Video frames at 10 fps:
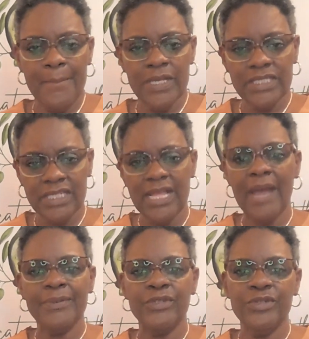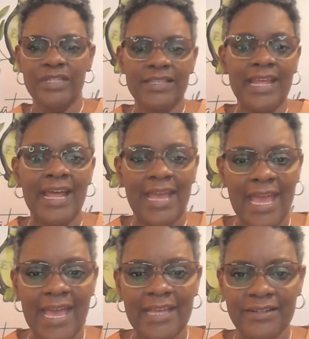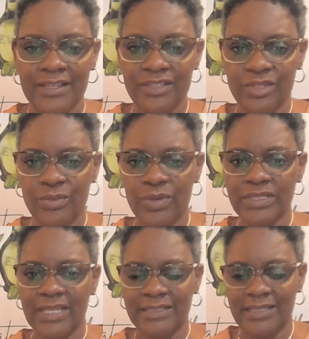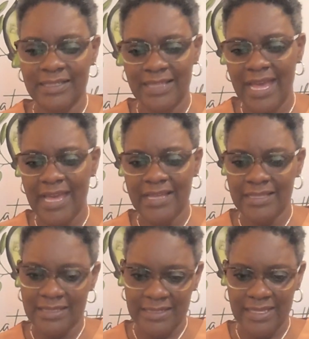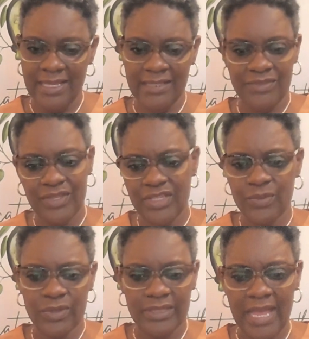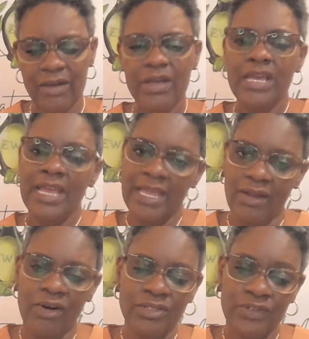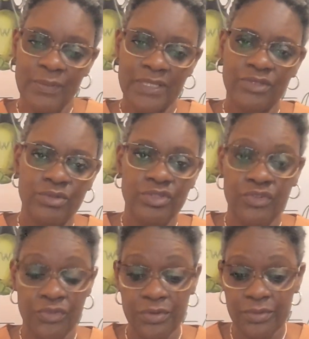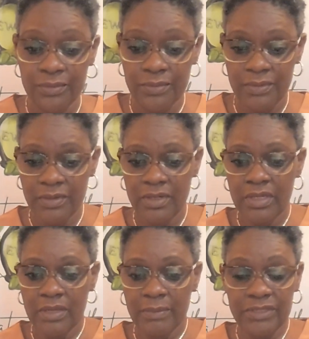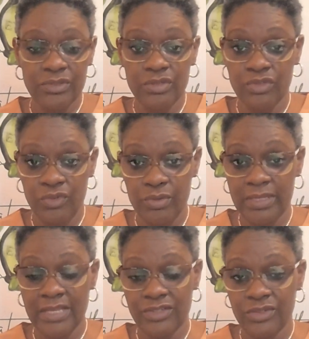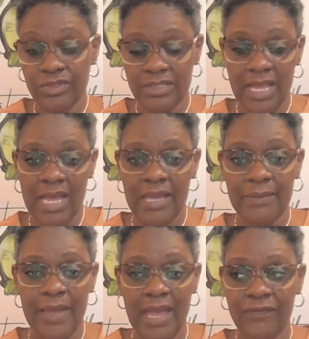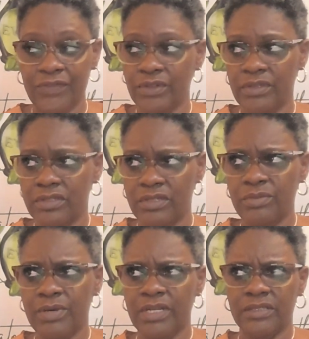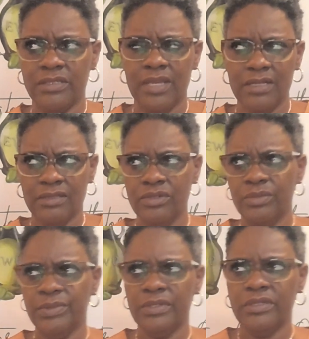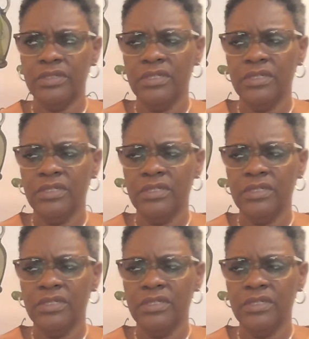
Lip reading: see the opportunity that I had. And so once I did that, then things worked out. And also my students grew. My students grew in that short time. After the 2 months, October,